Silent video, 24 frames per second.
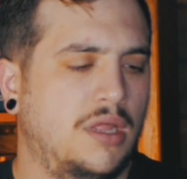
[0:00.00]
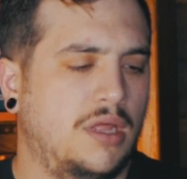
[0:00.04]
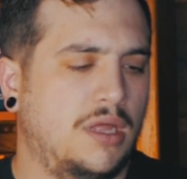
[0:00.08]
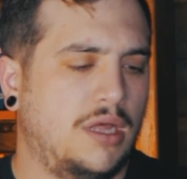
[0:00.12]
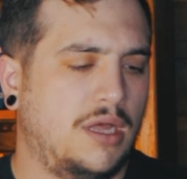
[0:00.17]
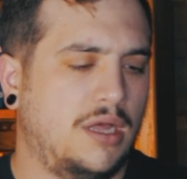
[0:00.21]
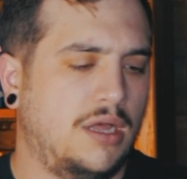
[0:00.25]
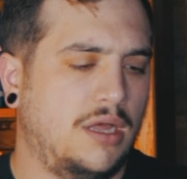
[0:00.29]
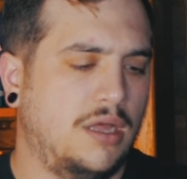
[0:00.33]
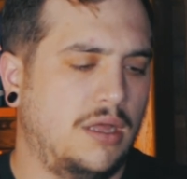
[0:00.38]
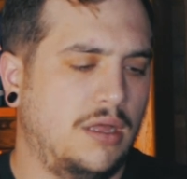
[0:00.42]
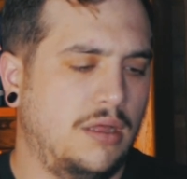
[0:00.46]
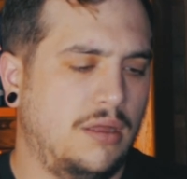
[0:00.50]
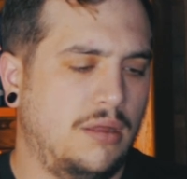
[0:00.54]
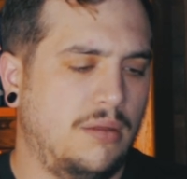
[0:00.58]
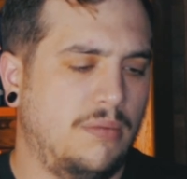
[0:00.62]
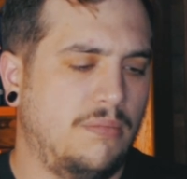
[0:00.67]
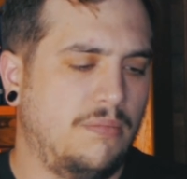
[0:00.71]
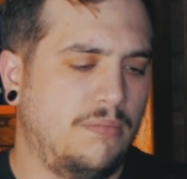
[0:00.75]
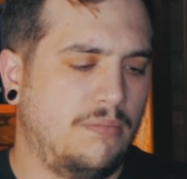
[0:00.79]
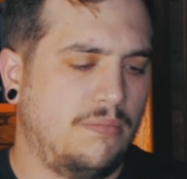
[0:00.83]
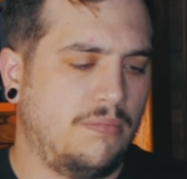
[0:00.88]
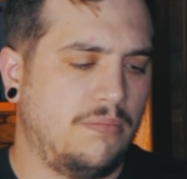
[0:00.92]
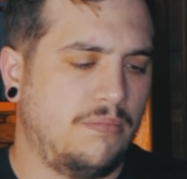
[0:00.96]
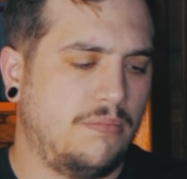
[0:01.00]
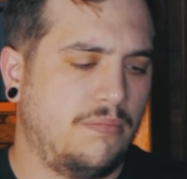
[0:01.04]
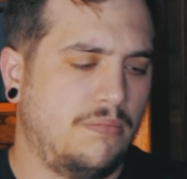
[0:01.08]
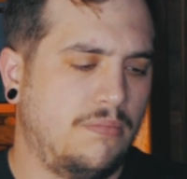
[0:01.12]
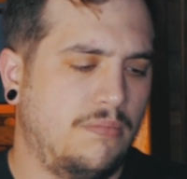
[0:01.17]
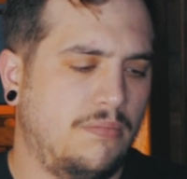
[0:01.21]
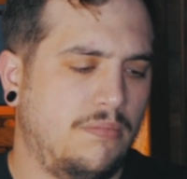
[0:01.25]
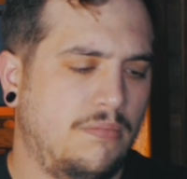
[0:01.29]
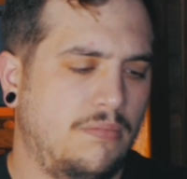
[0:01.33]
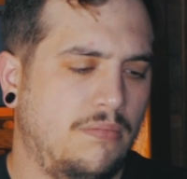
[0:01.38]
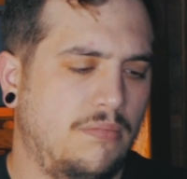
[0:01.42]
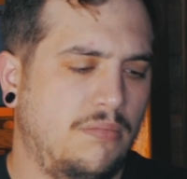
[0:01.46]
Out
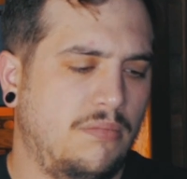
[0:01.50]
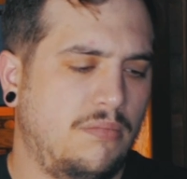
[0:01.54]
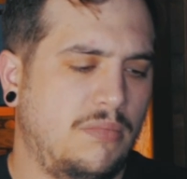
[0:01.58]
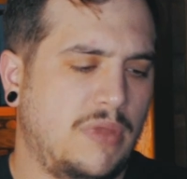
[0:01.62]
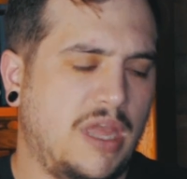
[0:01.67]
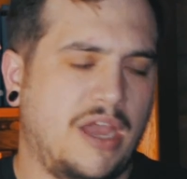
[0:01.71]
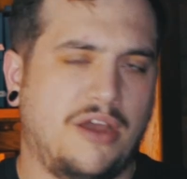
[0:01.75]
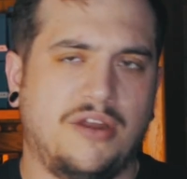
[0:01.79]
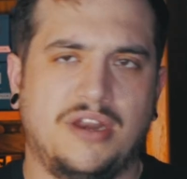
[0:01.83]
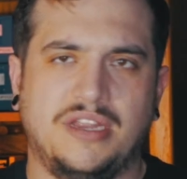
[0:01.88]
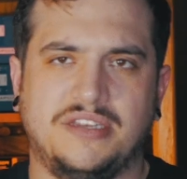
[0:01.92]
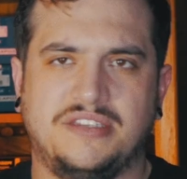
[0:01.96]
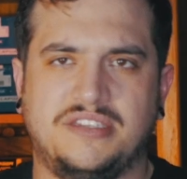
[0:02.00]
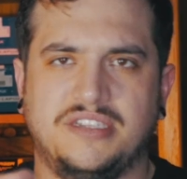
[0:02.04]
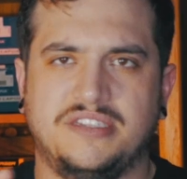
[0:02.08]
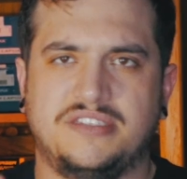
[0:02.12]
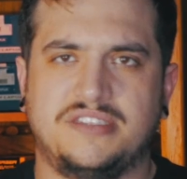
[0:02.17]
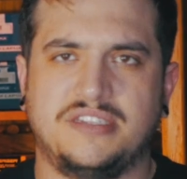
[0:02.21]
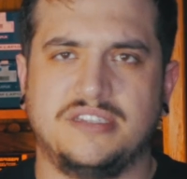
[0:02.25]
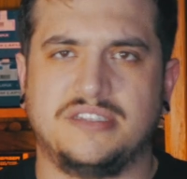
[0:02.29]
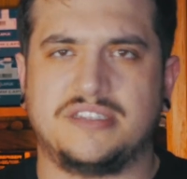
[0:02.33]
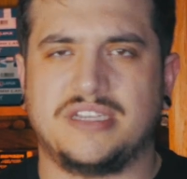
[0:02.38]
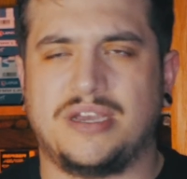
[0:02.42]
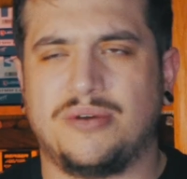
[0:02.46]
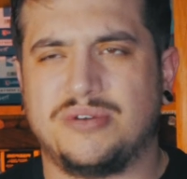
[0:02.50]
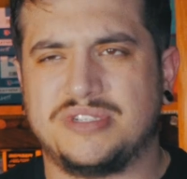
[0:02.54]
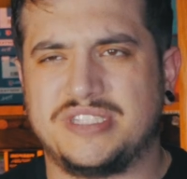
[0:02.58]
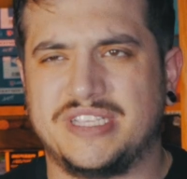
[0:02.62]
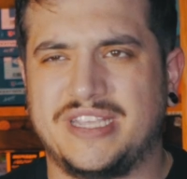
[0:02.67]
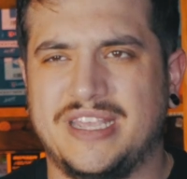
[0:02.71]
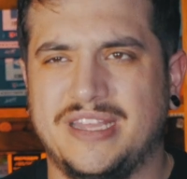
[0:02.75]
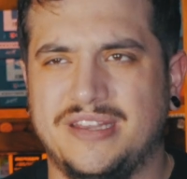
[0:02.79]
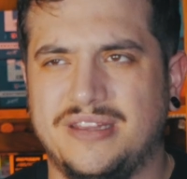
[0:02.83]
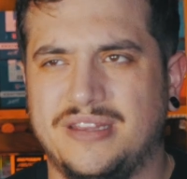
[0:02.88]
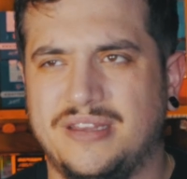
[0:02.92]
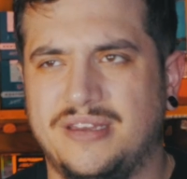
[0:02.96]
at distance, I wasn't
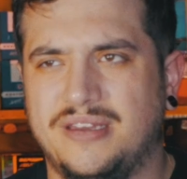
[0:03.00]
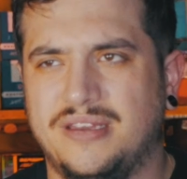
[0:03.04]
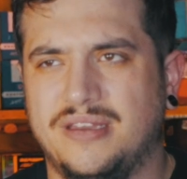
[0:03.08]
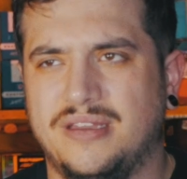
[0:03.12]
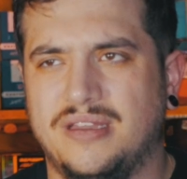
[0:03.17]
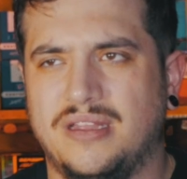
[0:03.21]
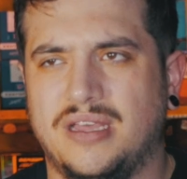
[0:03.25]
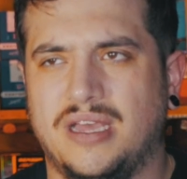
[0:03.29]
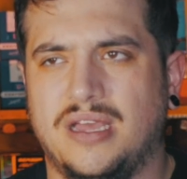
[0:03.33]
getting